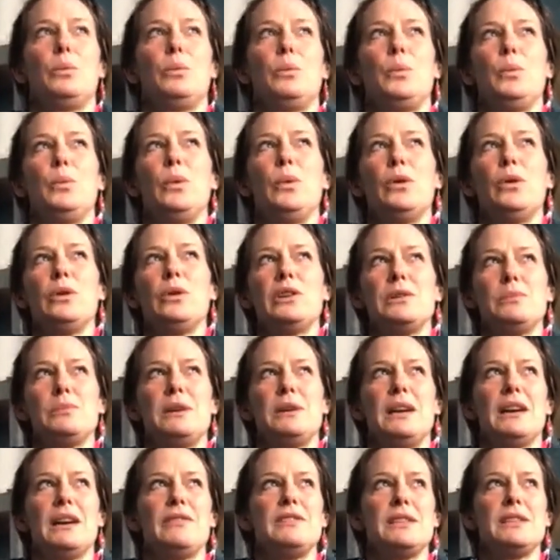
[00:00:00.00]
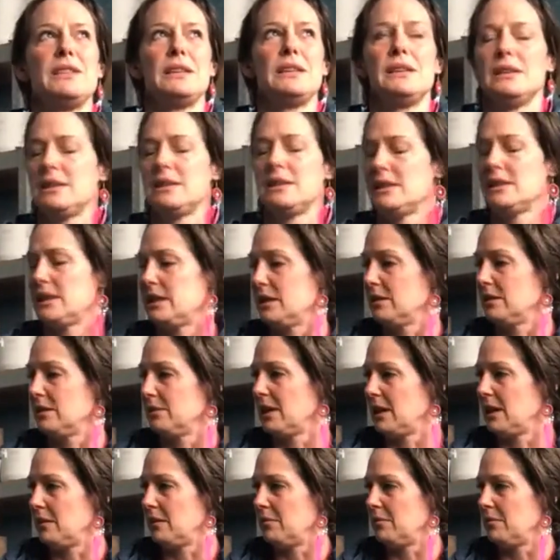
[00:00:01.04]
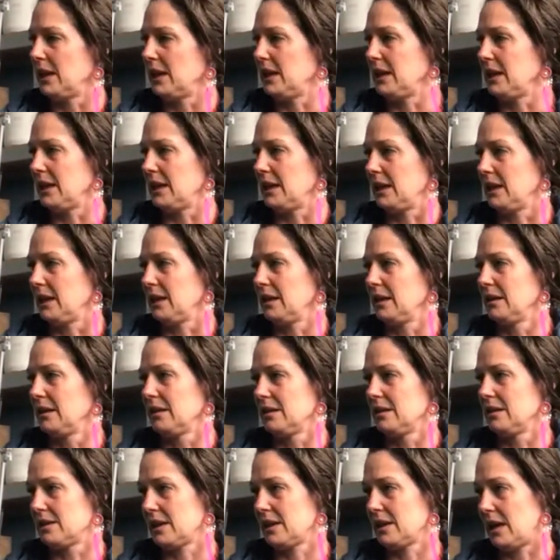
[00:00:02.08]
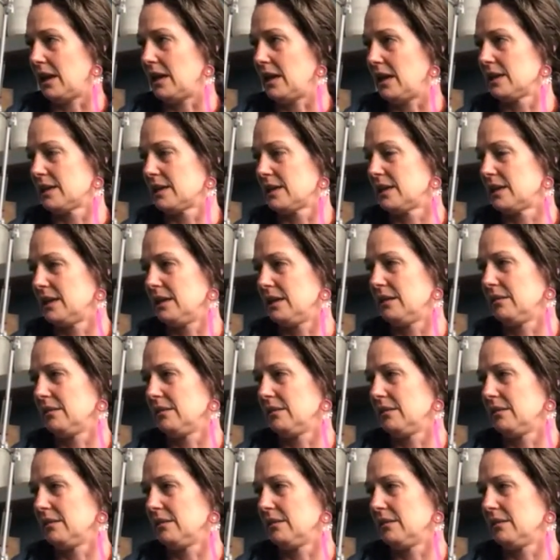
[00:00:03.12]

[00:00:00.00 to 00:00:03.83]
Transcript: What did we have to consider when making the set? It